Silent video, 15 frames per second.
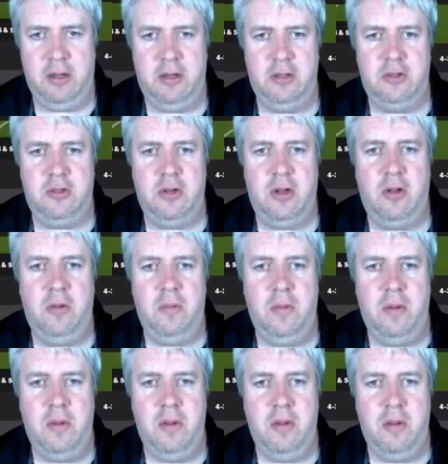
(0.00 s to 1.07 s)
Good control.
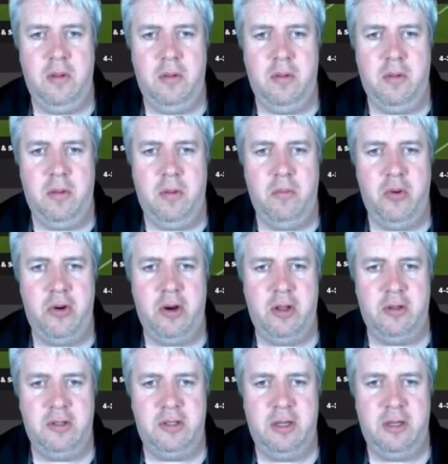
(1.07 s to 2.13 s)

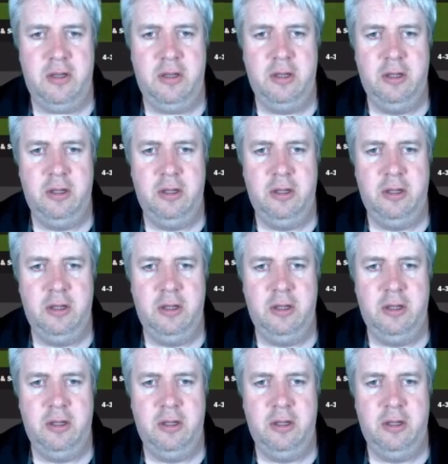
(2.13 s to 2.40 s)
Moroz,